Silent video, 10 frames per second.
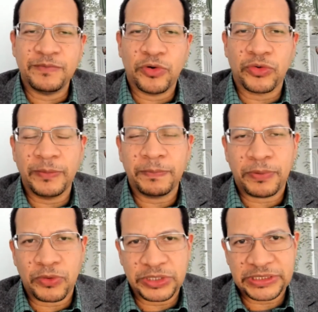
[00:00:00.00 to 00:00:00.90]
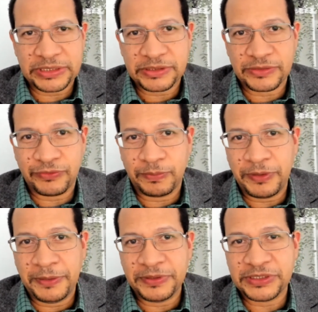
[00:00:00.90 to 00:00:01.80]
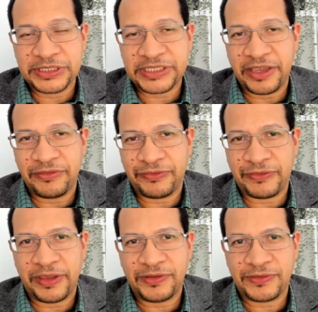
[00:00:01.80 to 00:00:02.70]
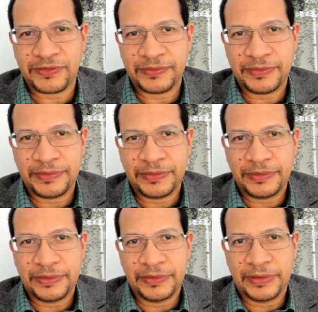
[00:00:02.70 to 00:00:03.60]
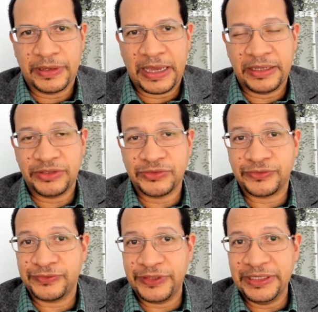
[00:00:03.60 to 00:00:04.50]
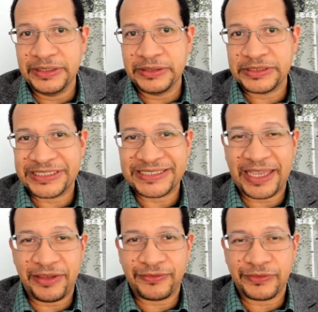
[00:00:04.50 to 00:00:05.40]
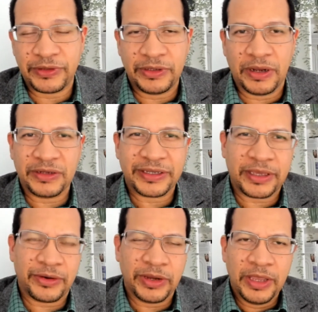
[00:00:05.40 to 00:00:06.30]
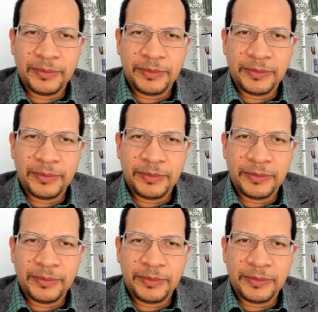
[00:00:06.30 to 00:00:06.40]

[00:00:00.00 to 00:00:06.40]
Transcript: more important for people to save face and to feel safe, not caring?